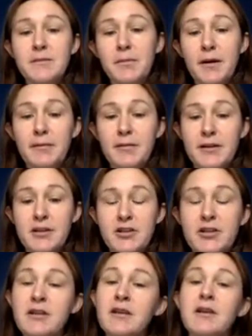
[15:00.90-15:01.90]

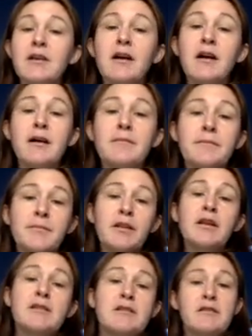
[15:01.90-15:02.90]
published
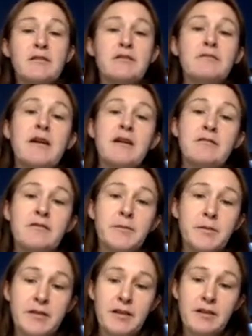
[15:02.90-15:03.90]
clustered around a
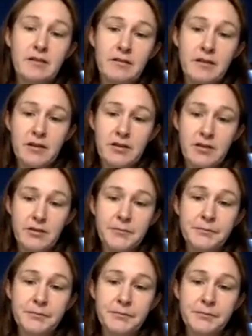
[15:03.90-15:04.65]
particular issue.